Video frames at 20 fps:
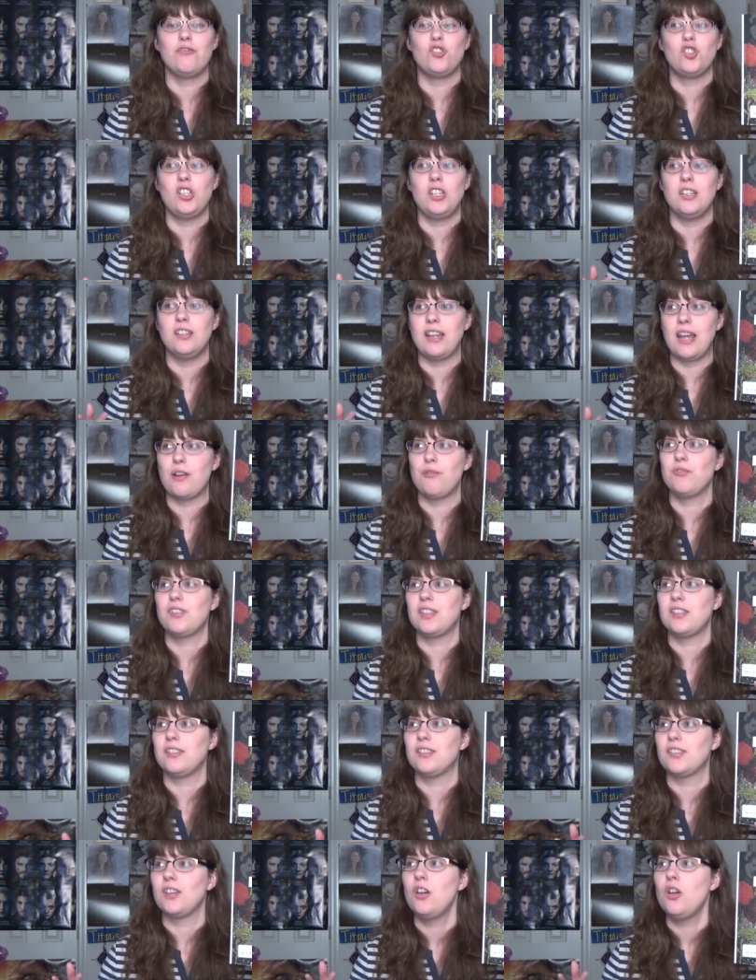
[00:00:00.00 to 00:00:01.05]
she
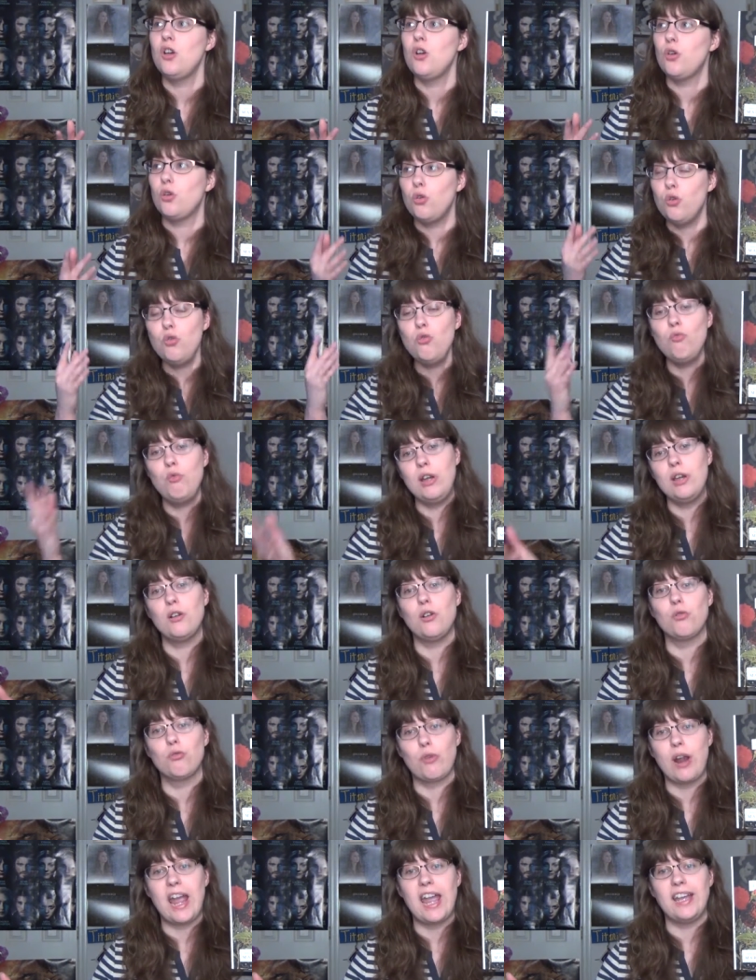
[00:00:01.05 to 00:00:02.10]
announces who will
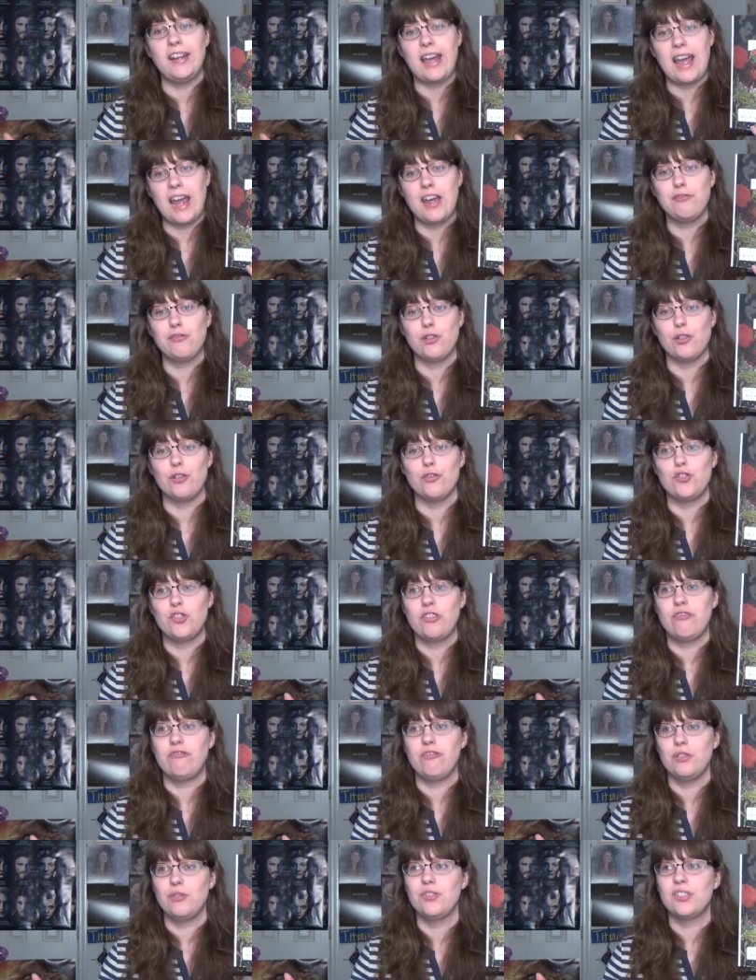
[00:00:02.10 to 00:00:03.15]
reign after her, she
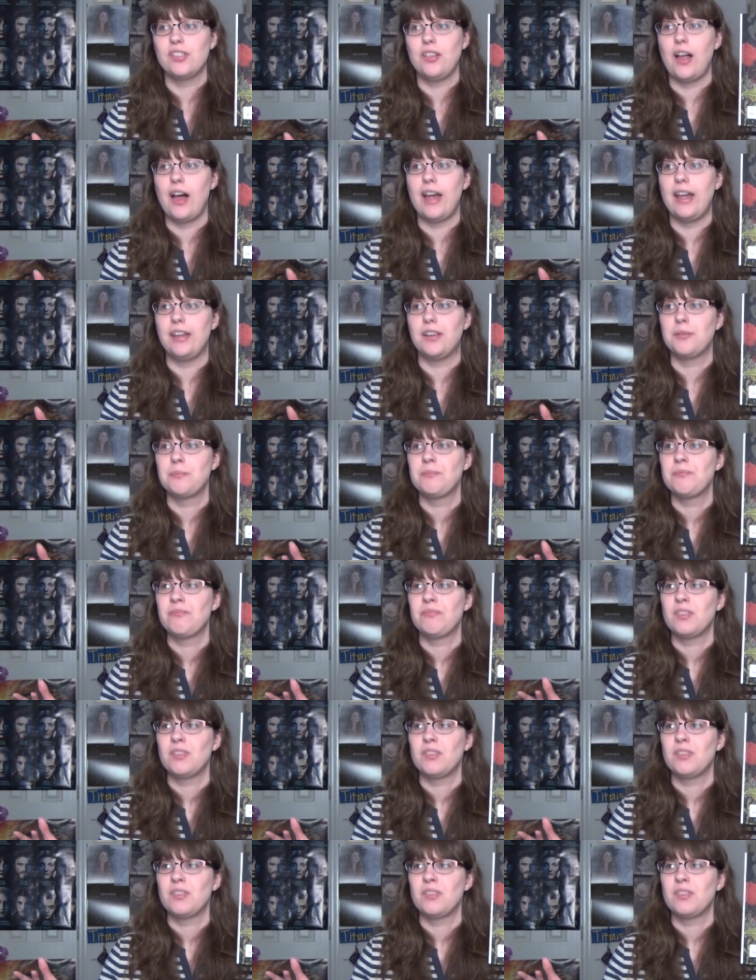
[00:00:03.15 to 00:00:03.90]
feels like